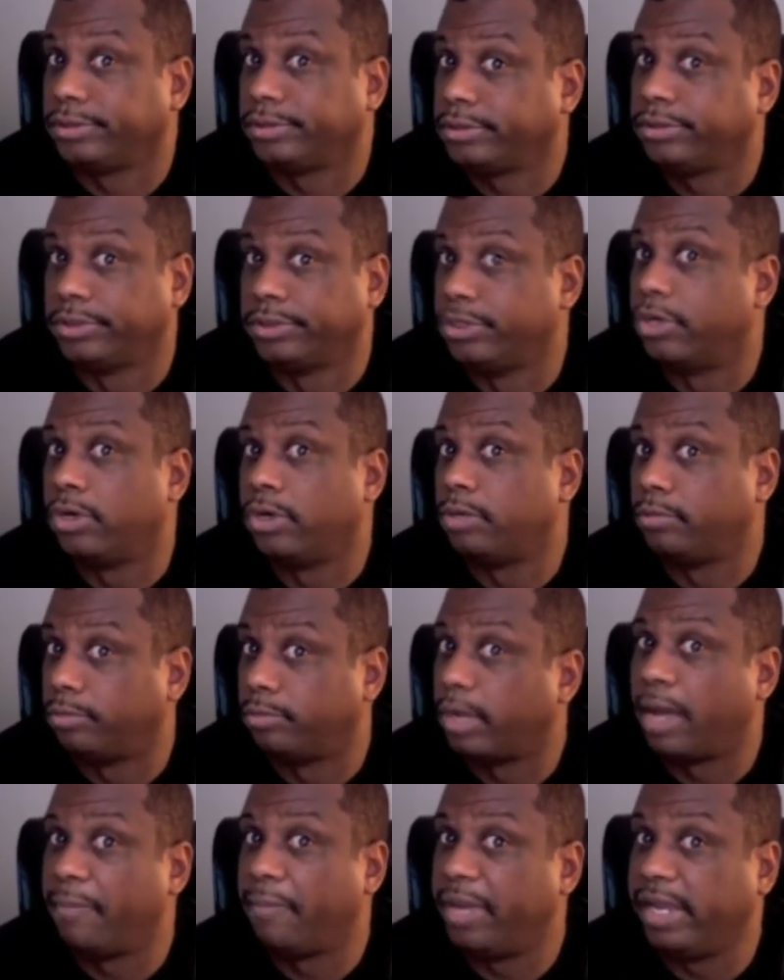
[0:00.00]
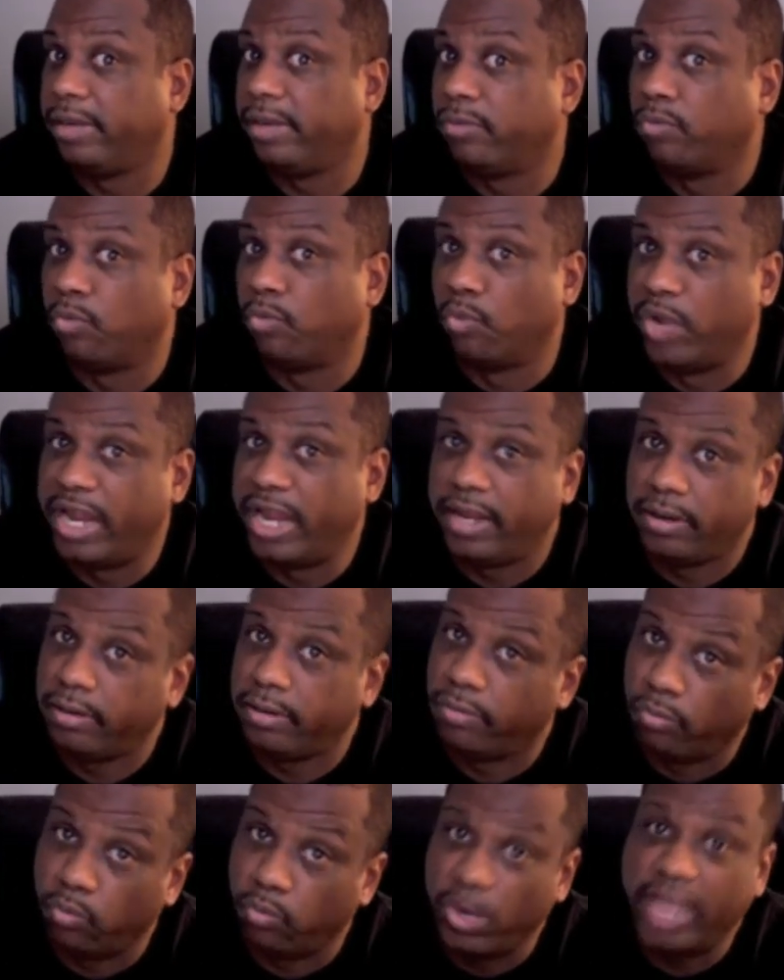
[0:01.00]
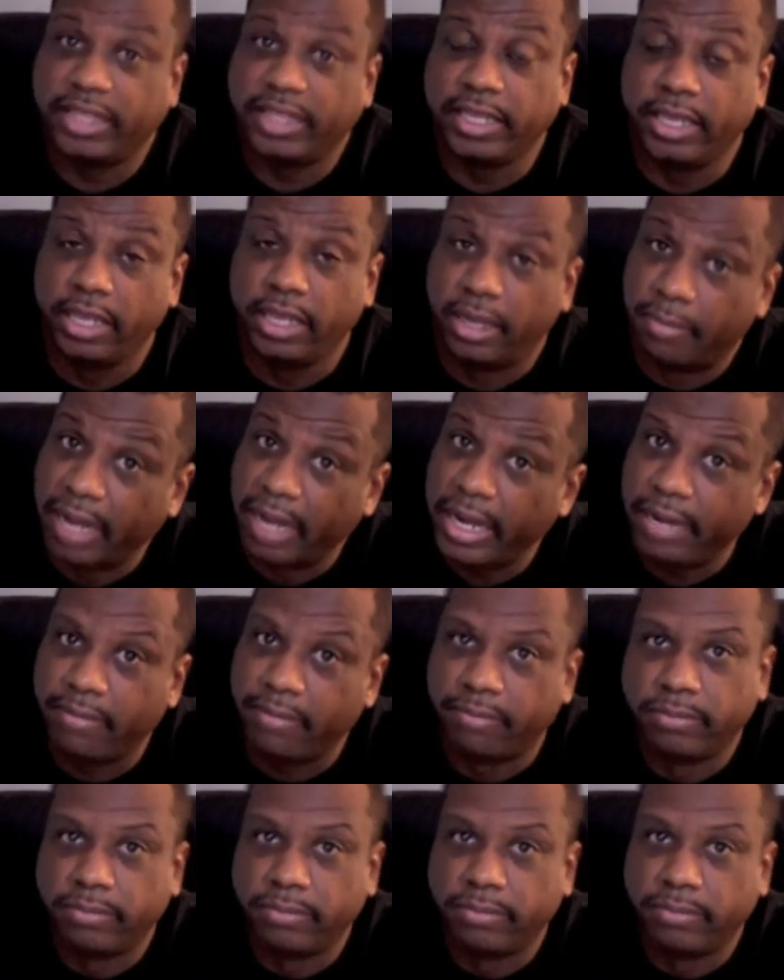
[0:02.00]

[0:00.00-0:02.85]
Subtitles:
you know, I mean, we have to give you the money.